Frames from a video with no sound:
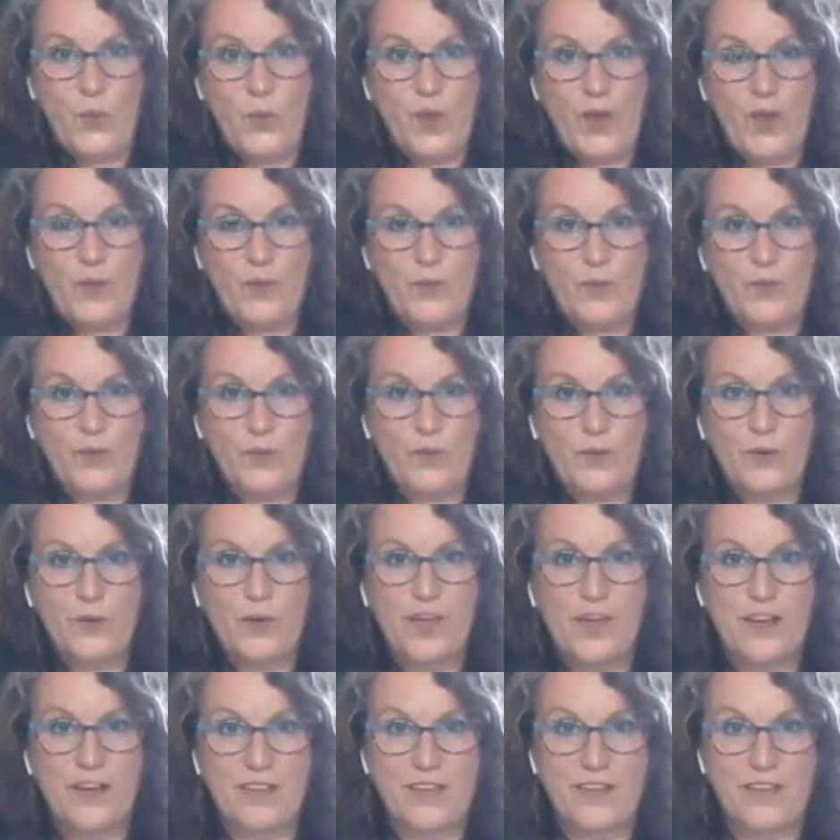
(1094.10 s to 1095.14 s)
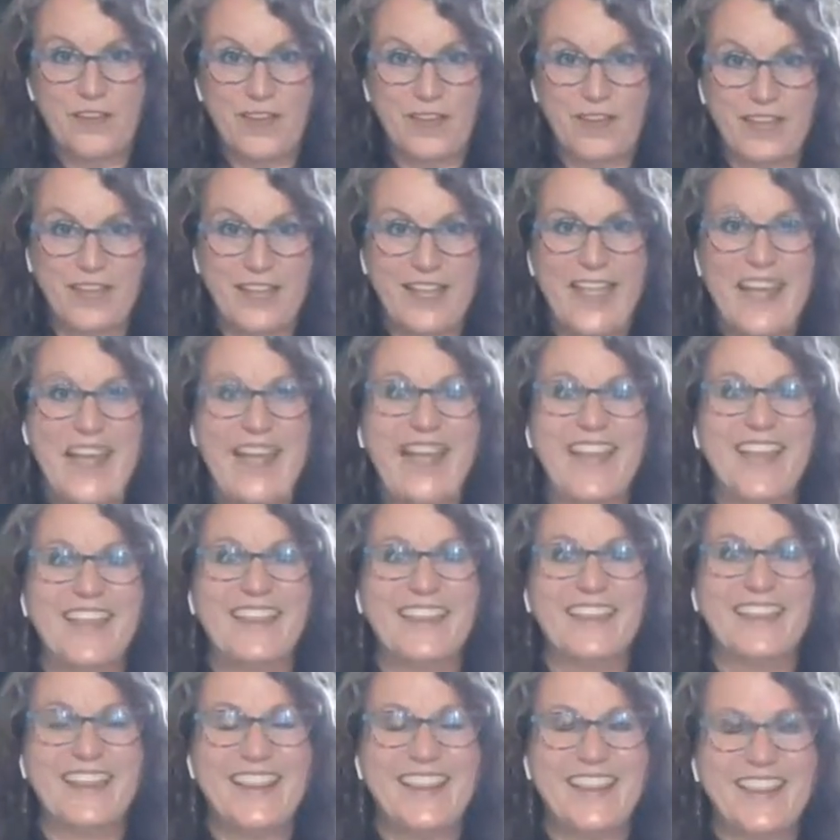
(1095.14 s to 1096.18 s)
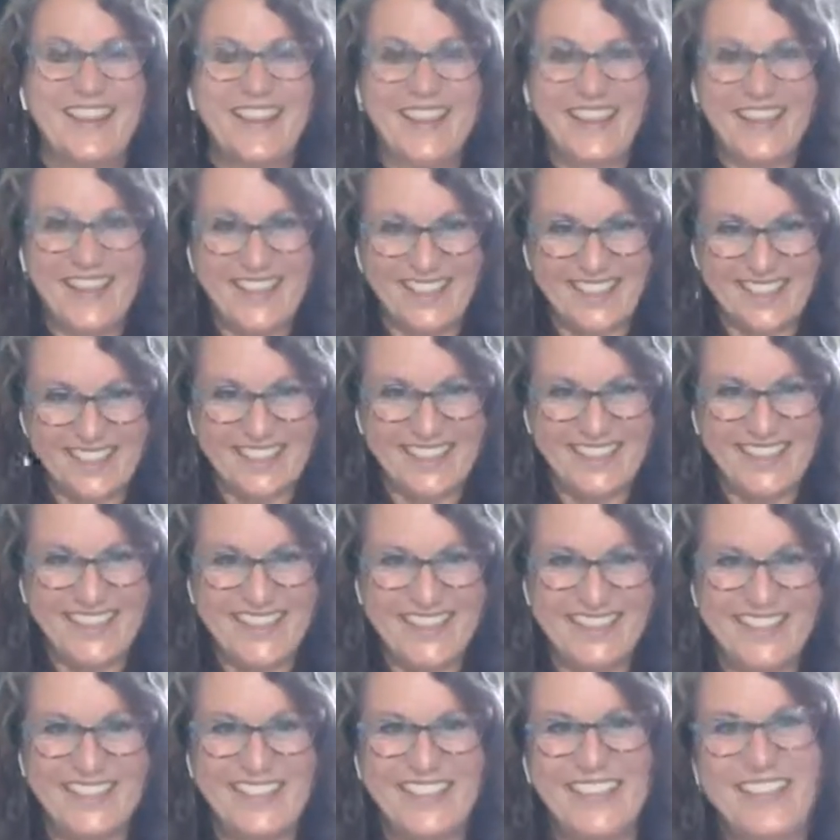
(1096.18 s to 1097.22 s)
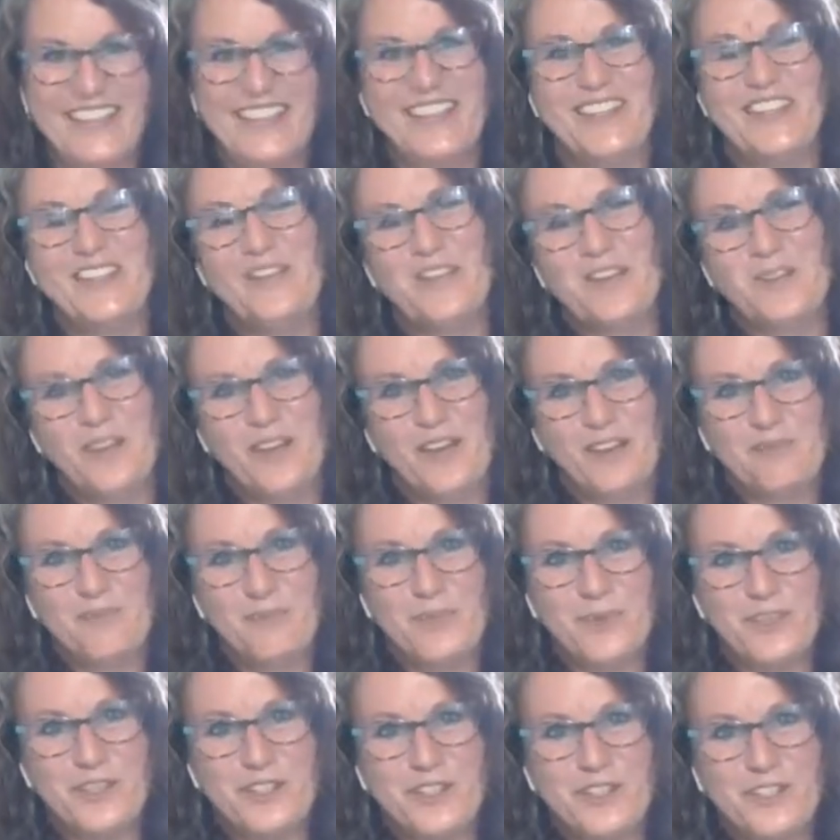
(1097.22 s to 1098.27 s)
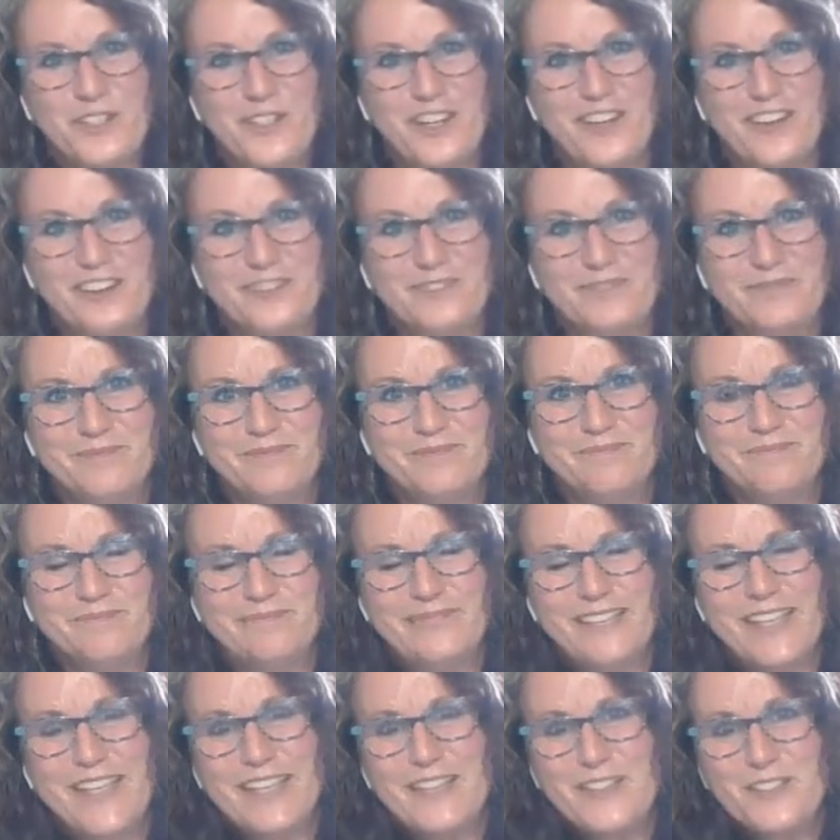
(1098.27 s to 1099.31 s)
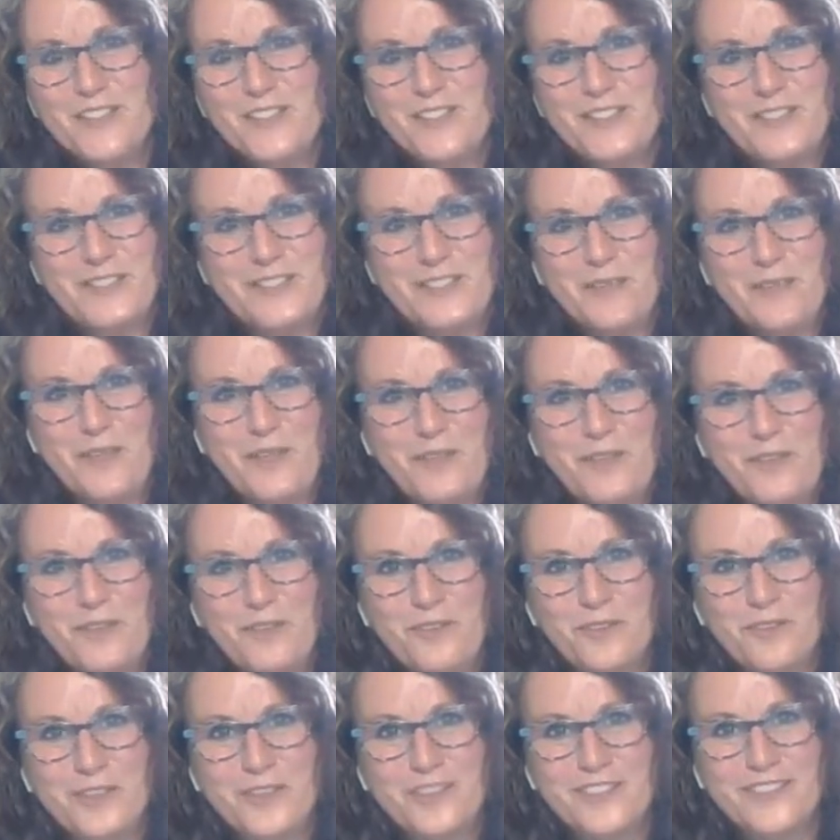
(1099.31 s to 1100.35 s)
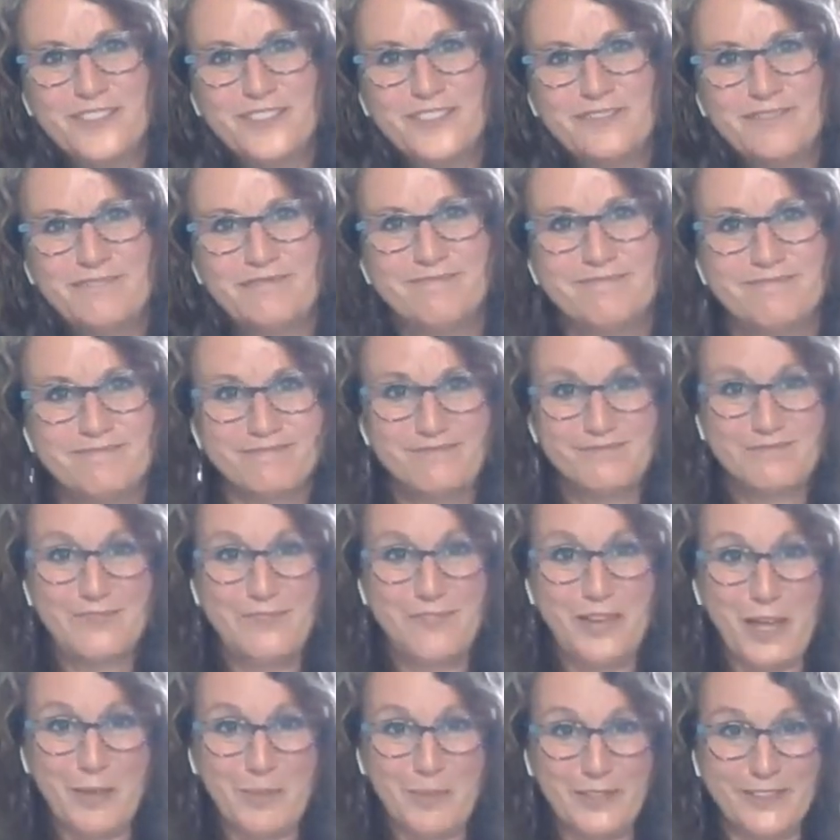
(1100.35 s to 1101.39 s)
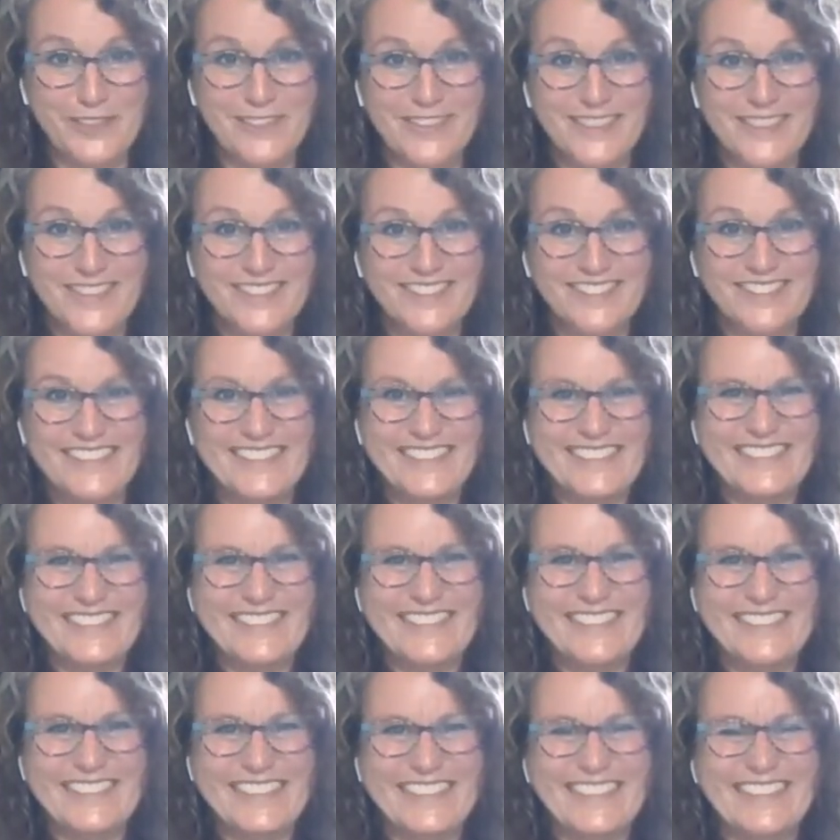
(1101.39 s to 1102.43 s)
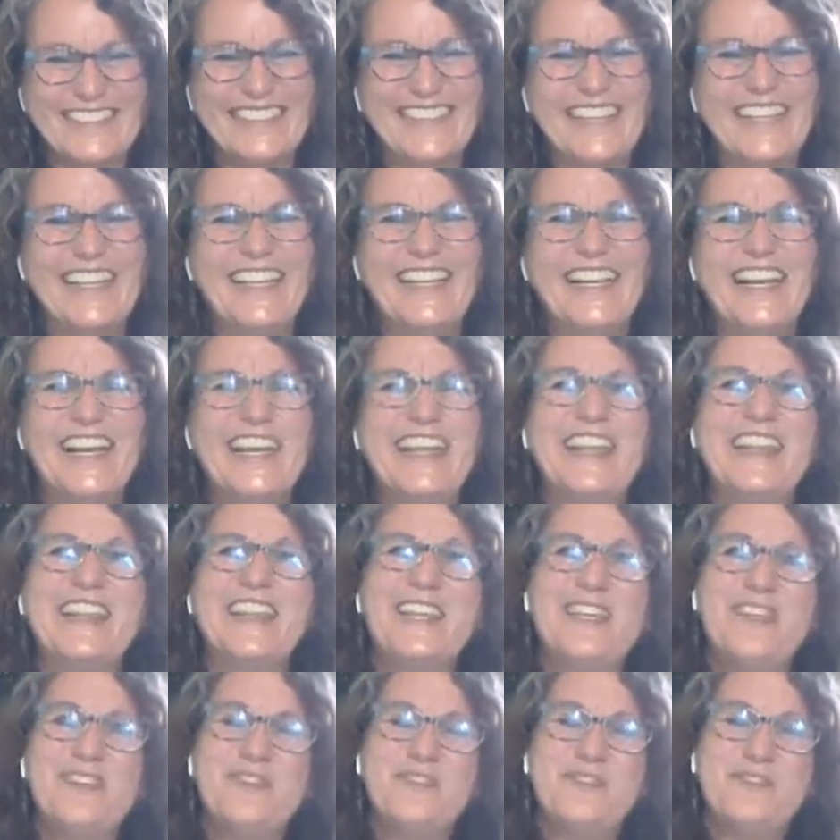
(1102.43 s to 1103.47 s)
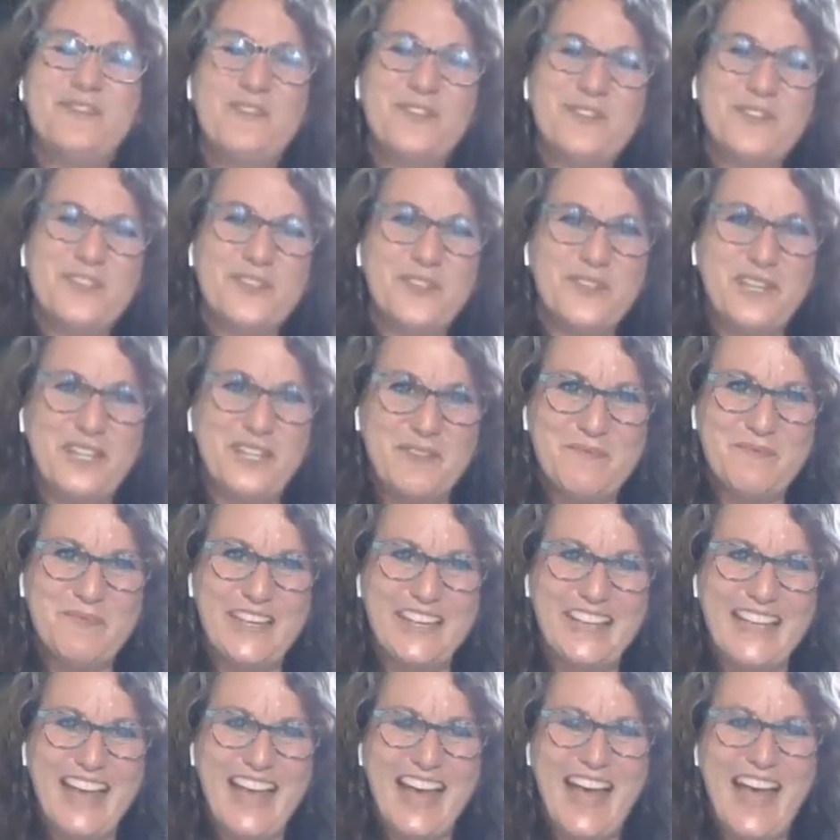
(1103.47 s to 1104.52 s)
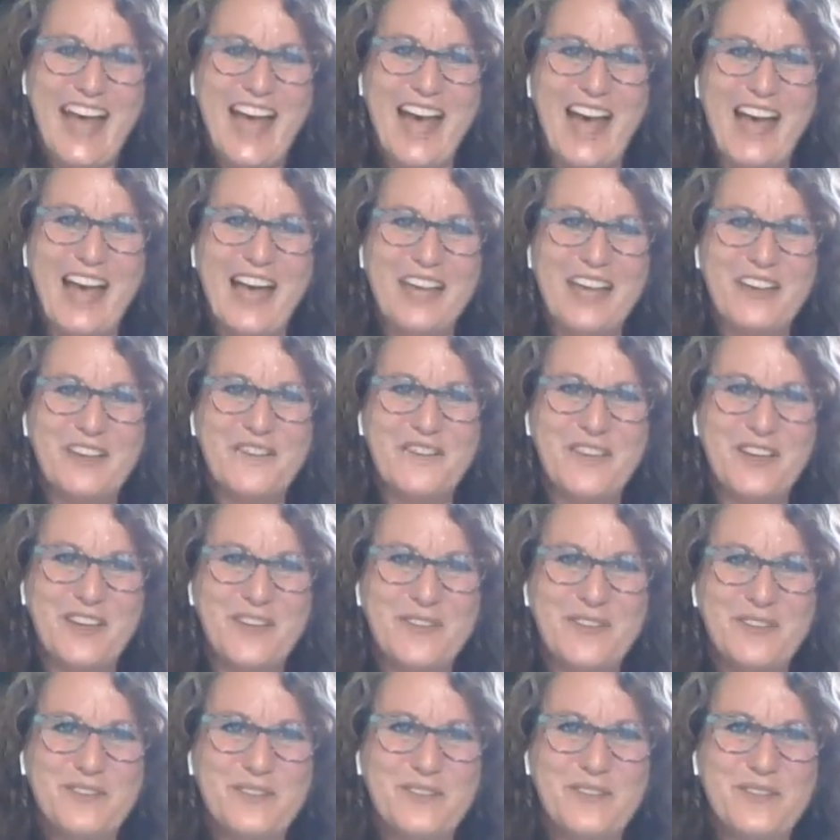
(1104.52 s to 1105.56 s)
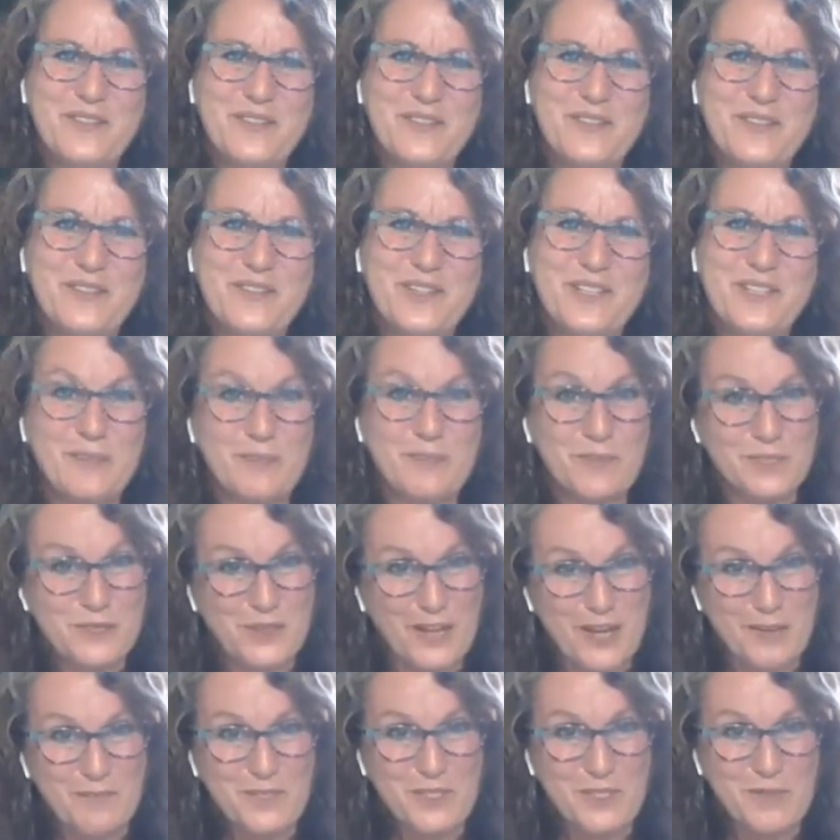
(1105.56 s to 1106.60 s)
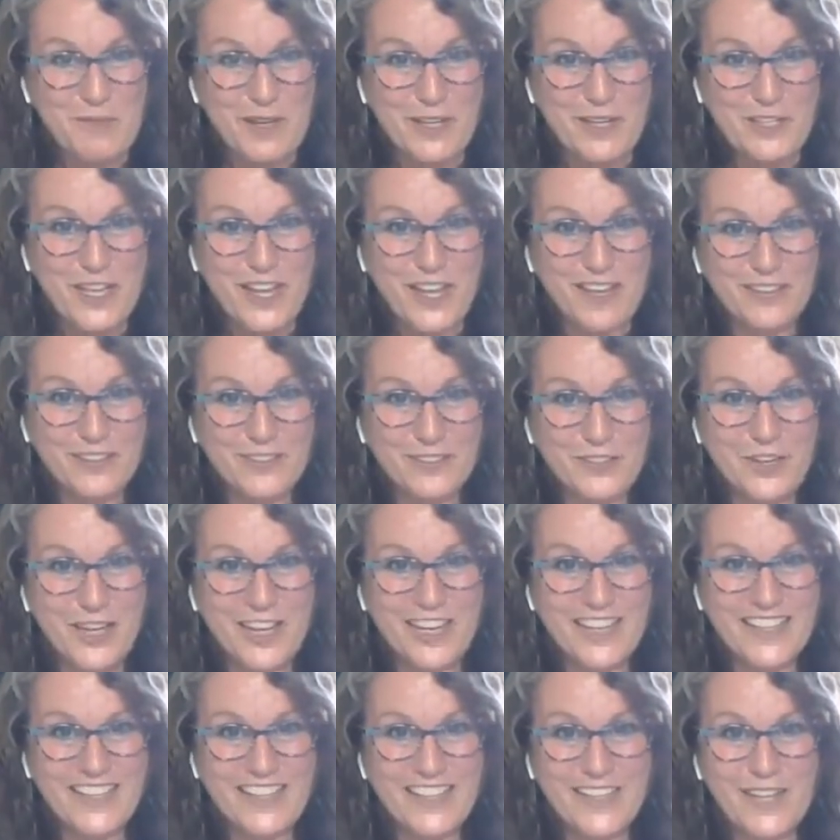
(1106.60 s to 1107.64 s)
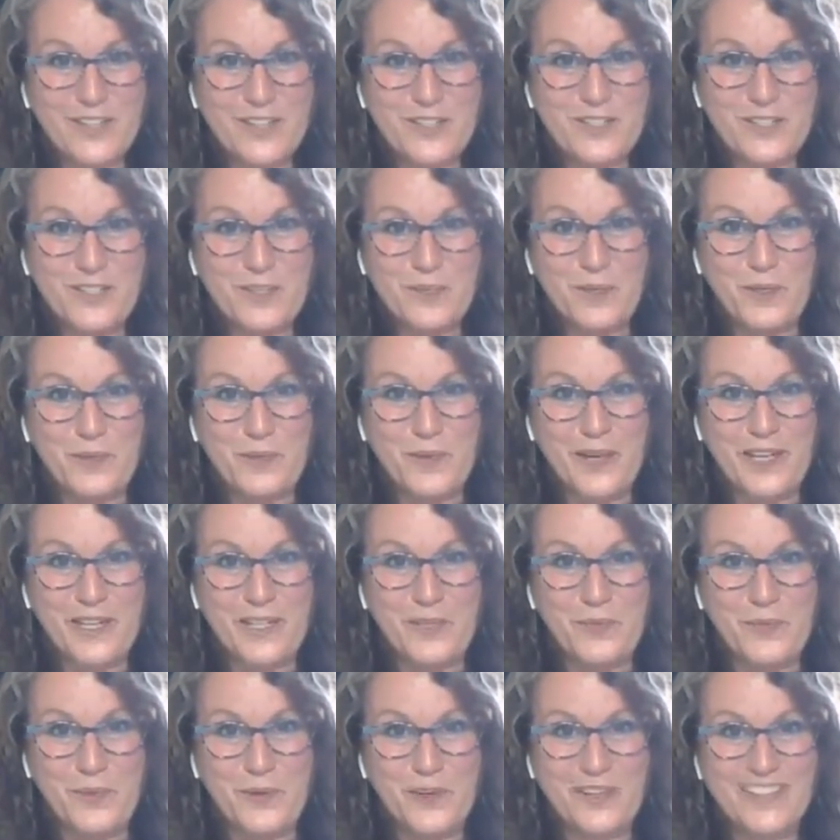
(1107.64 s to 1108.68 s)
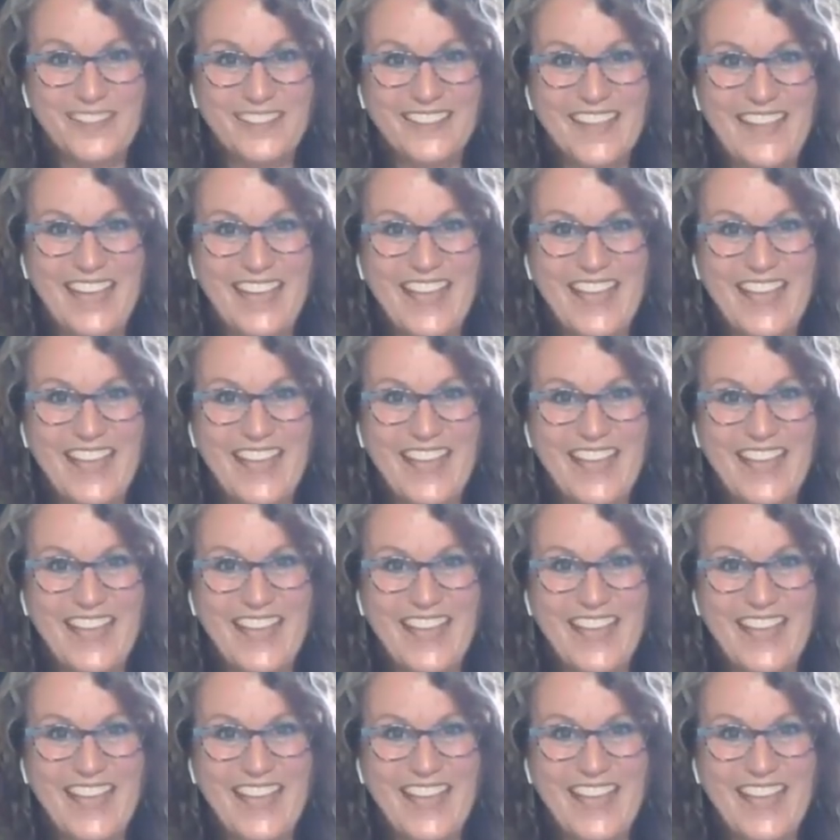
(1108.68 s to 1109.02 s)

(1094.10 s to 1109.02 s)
out through the crown of the head. And then you have more to share. And it's just going to make you feel fabulous. Thank you for joining me. I invite you to subscribe to my channel, Creating Connections with Wendy Warren,